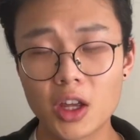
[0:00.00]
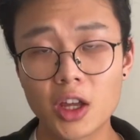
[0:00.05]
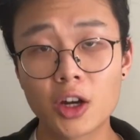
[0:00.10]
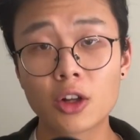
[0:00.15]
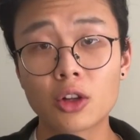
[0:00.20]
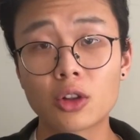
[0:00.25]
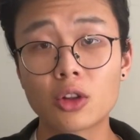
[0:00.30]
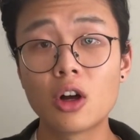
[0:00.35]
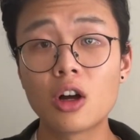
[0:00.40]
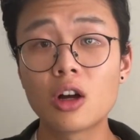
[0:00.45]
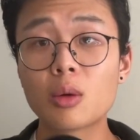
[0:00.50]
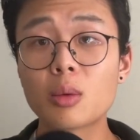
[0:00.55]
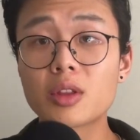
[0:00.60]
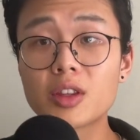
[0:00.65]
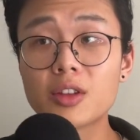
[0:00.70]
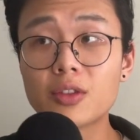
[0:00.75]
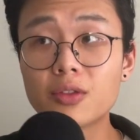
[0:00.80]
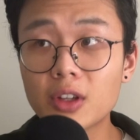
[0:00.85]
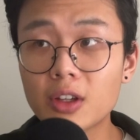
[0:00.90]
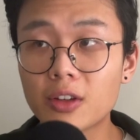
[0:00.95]
And along with
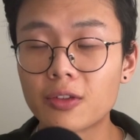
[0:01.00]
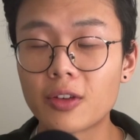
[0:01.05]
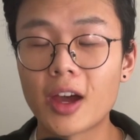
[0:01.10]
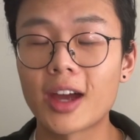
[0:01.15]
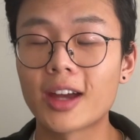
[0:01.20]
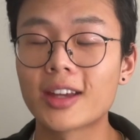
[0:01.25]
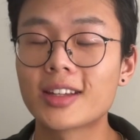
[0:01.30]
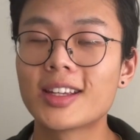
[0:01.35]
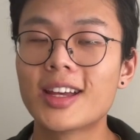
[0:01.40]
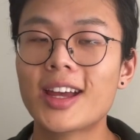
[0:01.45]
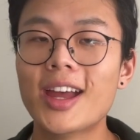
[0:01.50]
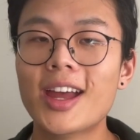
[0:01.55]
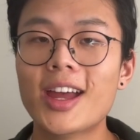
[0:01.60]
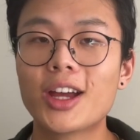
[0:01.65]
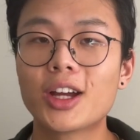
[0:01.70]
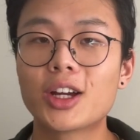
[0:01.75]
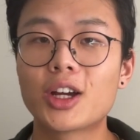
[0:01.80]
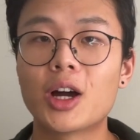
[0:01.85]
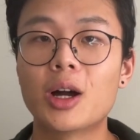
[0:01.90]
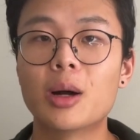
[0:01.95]
the VFX
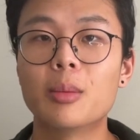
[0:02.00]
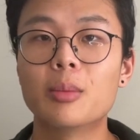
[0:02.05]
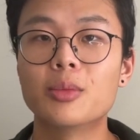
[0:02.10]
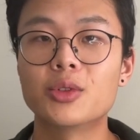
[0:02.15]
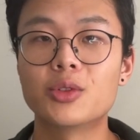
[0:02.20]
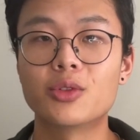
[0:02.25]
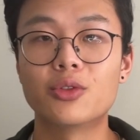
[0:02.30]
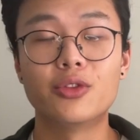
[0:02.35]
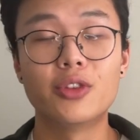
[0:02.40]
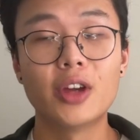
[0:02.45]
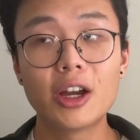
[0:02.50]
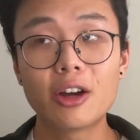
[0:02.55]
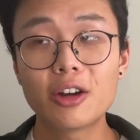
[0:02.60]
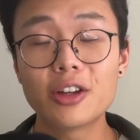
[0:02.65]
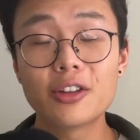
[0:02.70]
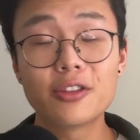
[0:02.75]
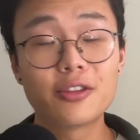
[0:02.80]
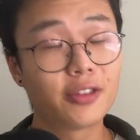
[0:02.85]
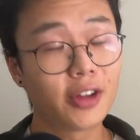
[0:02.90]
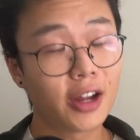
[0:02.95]
comes
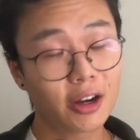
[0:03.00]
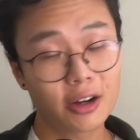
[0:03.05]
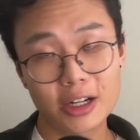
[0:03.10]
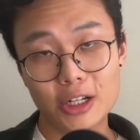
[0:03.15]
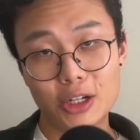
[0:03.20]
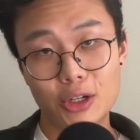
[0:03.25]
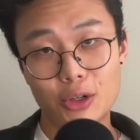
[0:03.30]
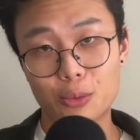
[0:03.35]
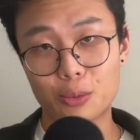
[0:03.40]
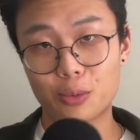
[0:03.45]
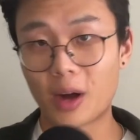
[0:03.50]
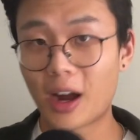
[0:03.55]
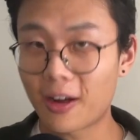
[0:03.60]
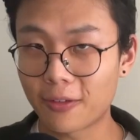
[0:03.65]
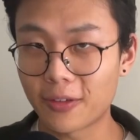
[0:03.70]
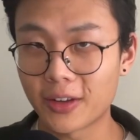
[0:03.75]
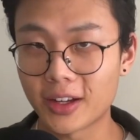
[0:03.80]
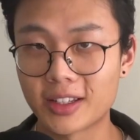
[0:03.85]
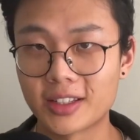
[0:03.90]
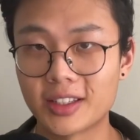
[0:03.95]
very
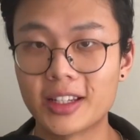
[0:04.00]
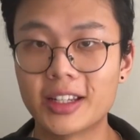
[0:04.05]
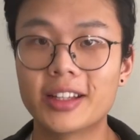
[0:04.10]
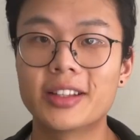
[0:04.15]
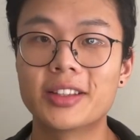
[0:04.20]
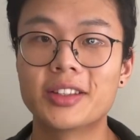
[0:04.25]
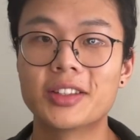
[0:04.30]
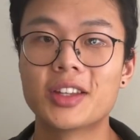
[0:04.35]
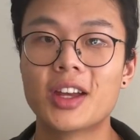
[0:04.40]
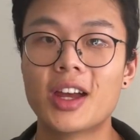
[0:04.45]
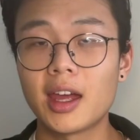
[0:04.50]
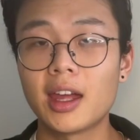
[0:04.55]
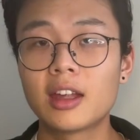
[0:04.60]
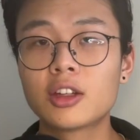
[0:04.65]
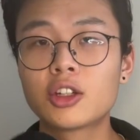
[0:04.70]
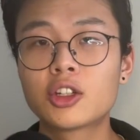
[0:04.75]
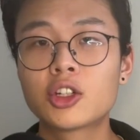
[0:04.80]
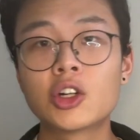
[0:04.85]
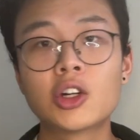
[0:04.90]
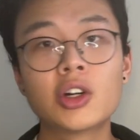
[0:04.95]
graphic scenes.
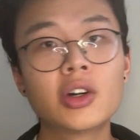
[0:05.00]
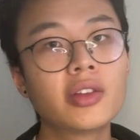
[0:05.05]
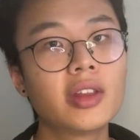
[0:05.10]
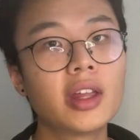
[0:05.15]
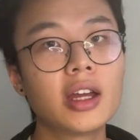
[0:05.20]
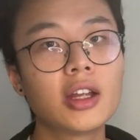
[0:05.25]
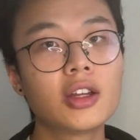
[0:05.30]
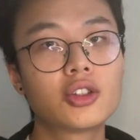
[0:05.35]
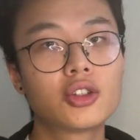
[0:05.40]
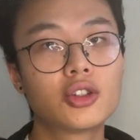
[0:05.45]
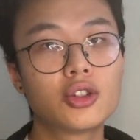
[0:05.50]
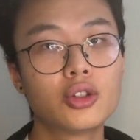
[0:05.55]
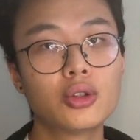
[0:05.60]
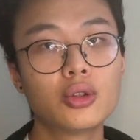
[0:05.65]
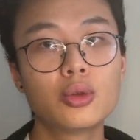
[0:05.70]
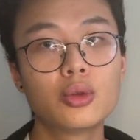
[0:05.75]
And could they do